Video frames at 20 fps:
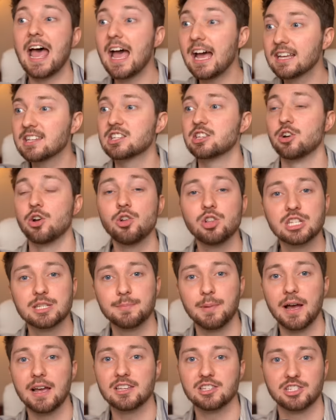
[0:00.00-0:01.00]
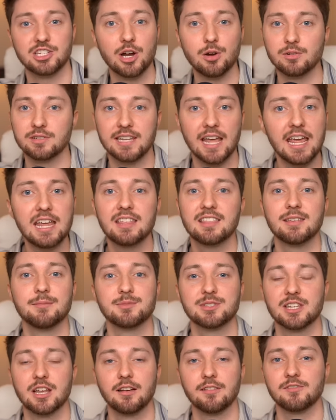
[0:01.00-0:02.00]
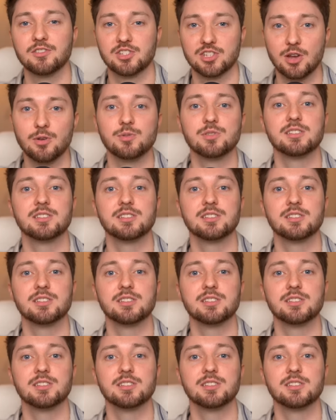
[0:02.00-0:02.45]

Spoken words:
Axe and Old Spice don't take themselves so